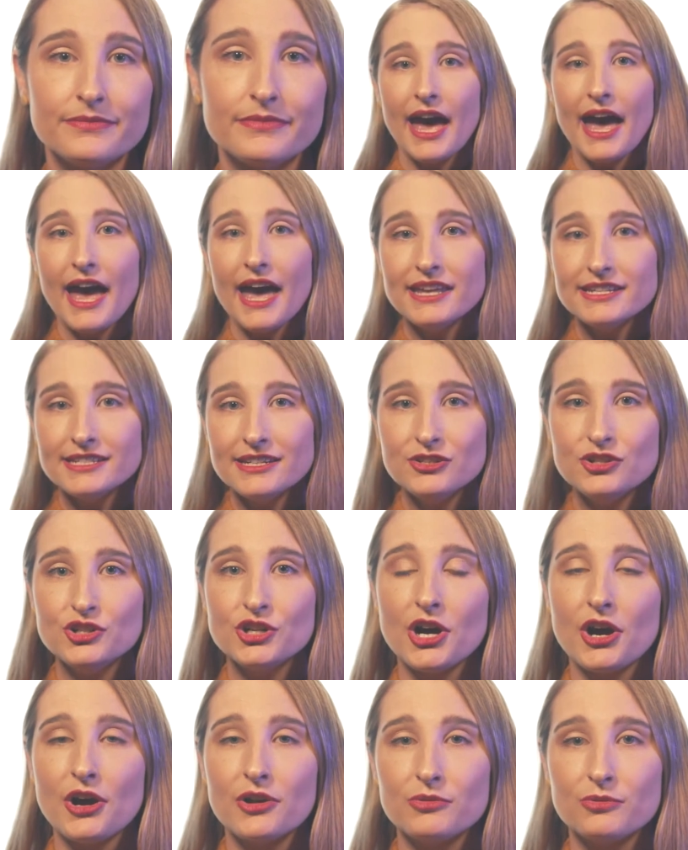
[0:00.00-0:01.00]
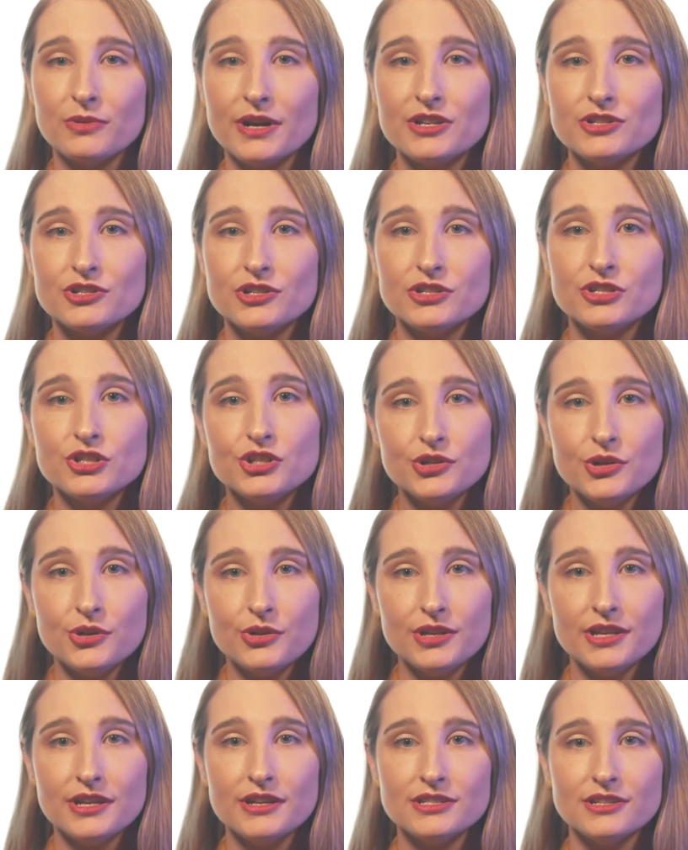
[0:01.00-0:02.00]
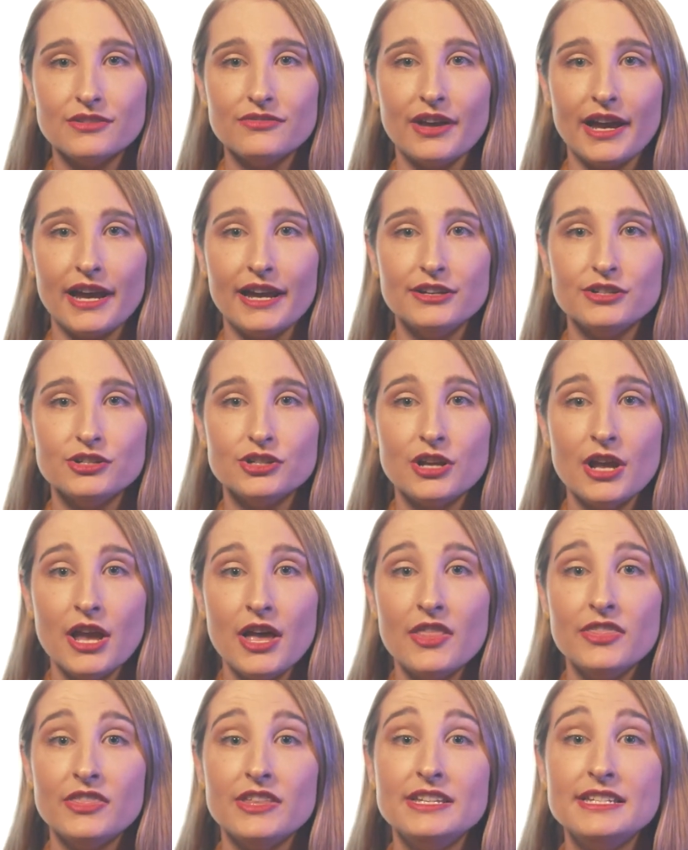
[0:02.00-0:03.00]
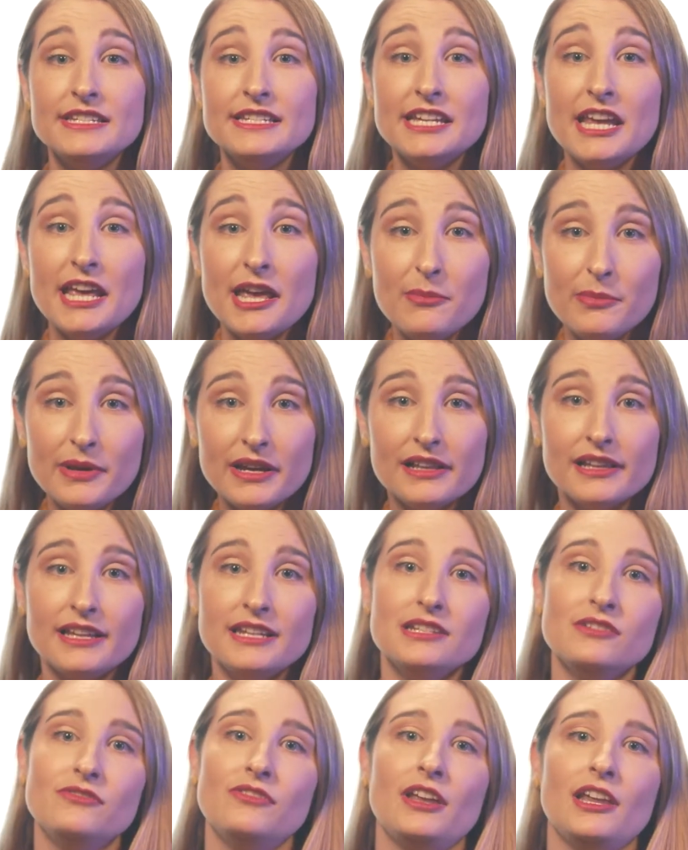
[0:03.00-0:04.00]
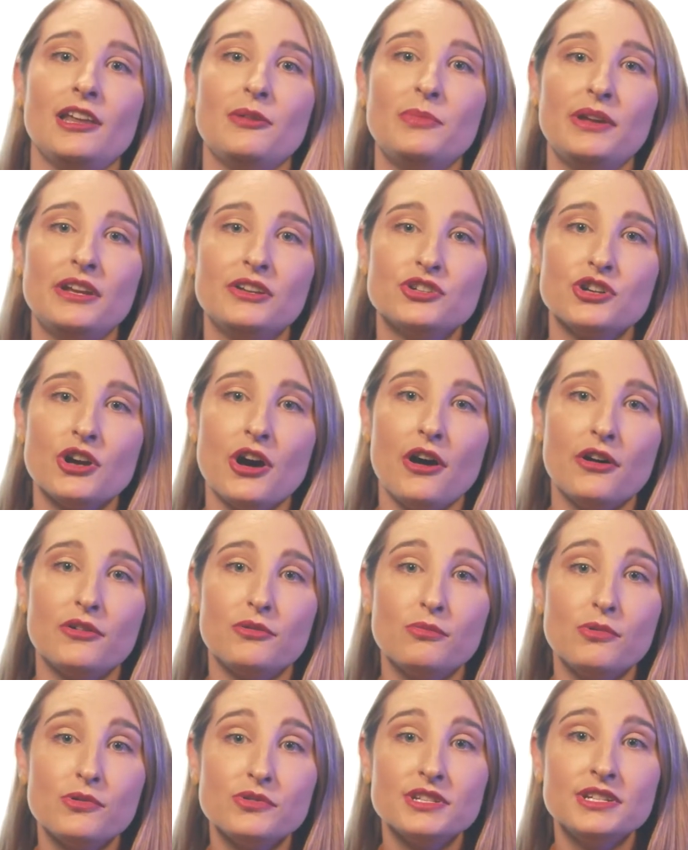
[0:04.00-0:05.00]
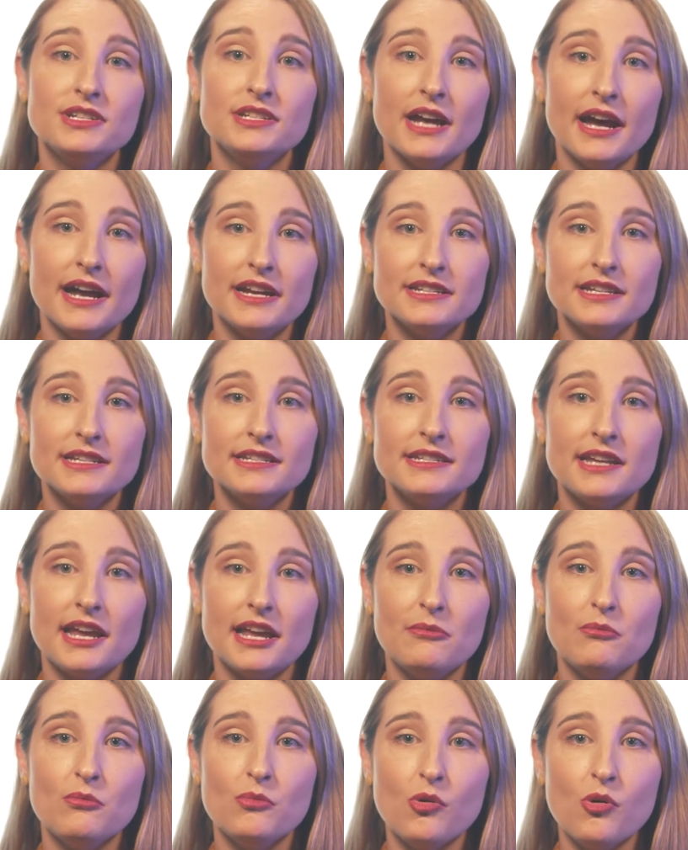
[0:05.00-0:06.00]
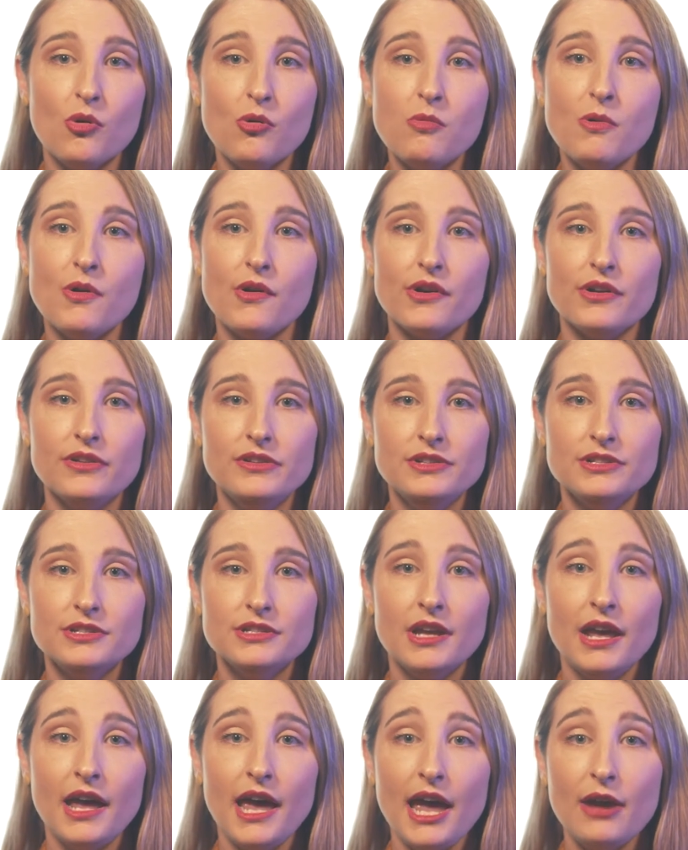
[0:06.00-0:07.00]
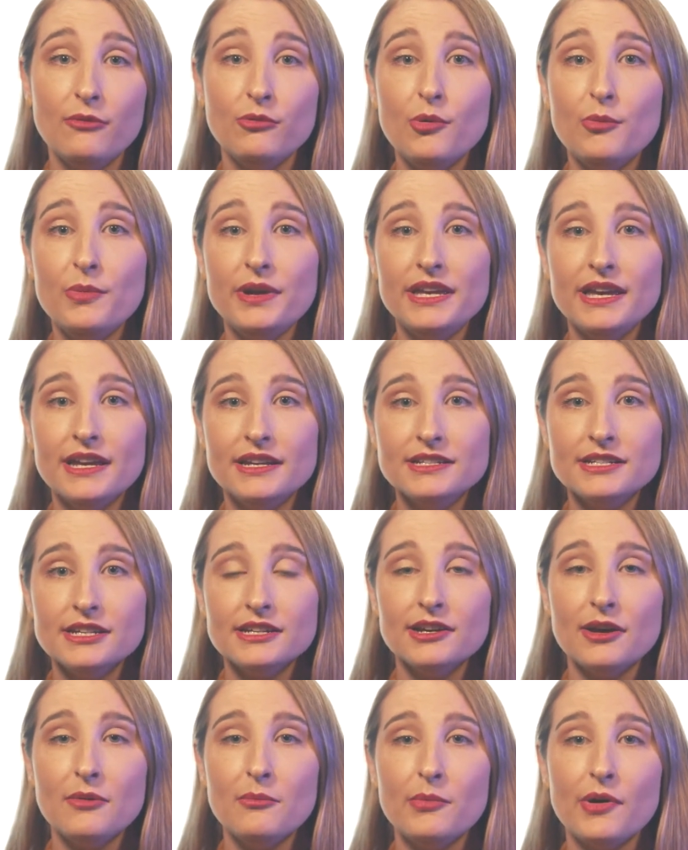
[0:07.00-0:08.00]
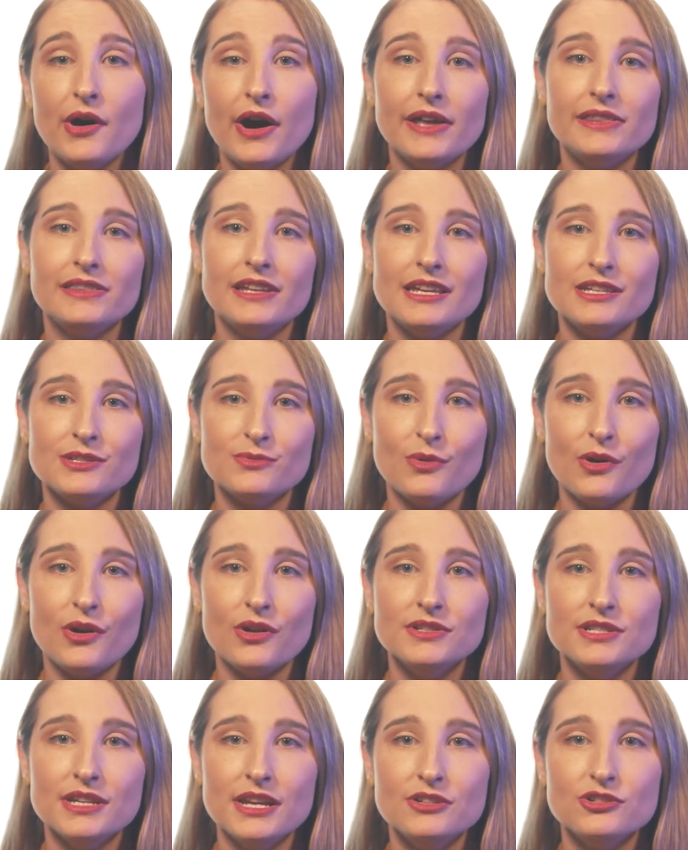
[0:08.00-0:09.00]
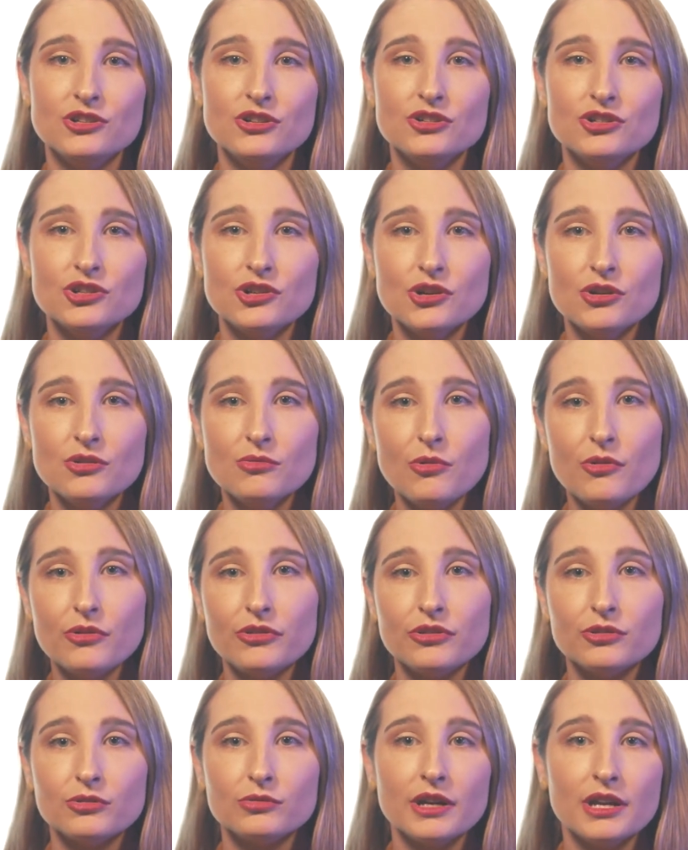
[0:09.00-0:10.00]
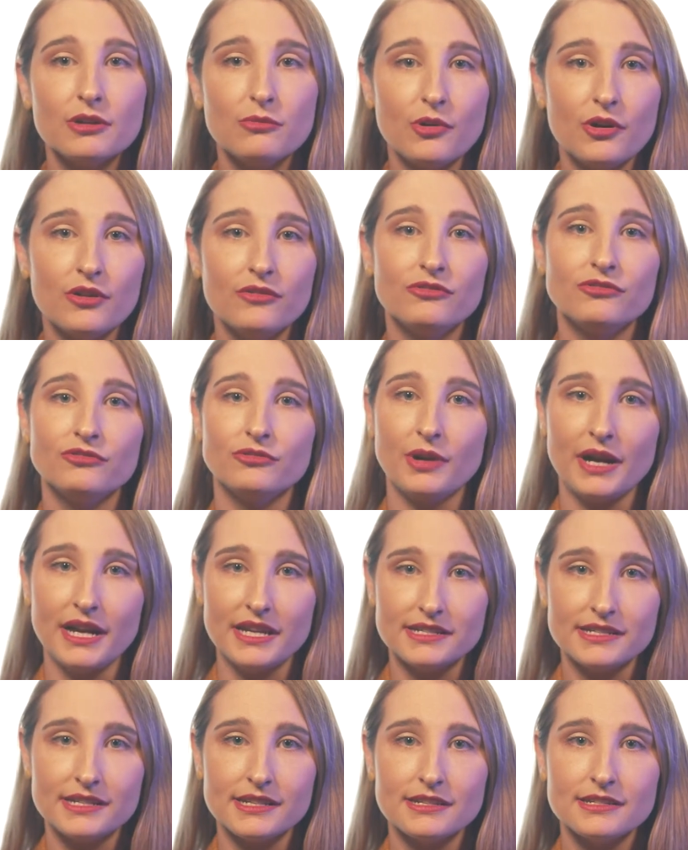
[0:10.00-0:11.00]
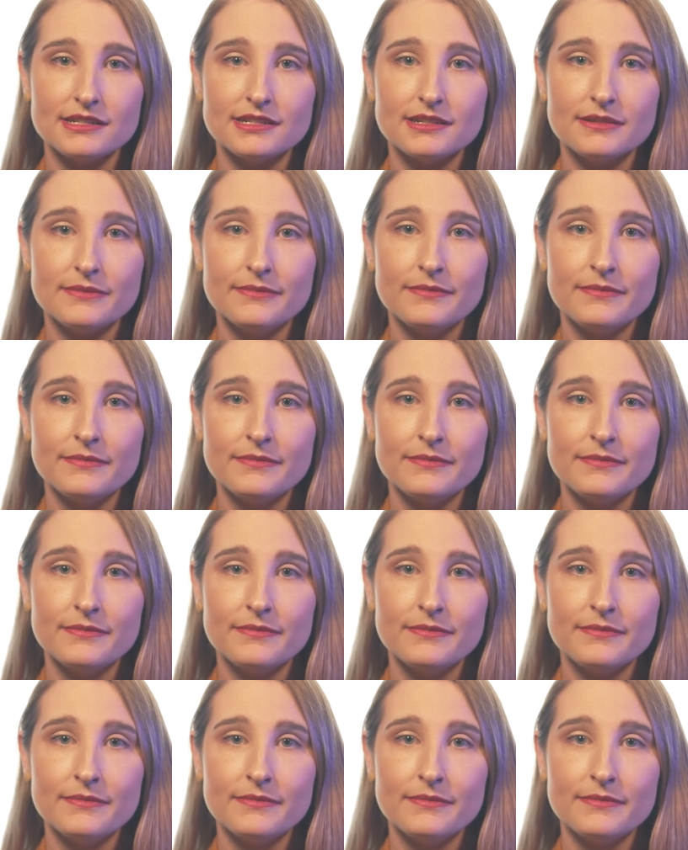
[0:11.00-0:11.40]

As a child reaches 2 years of age, the typically developing child will start to say more words and will begin to combine these words into 2 or 3 word phrases.